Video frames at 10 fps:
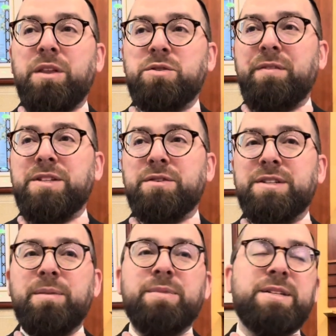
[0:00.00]
So obviously, there's
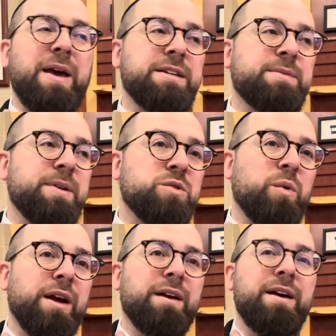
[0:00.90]
some space
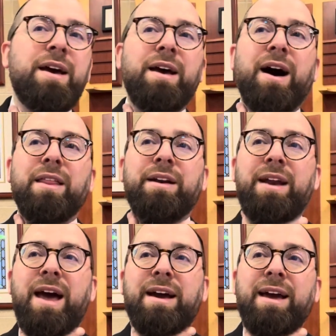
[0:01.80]
between the
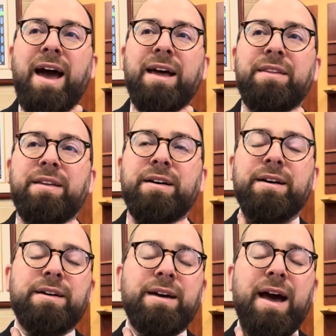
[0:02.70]
neck and
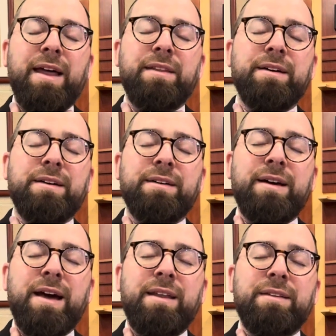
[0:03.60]

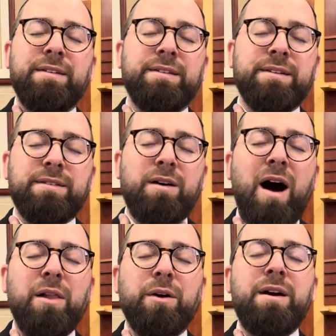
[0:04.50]
the
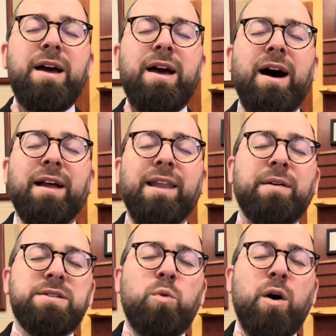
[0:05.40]
collar,
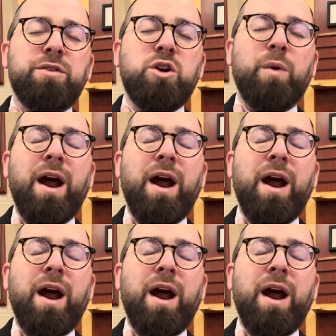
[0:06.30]
allowing some water to go in.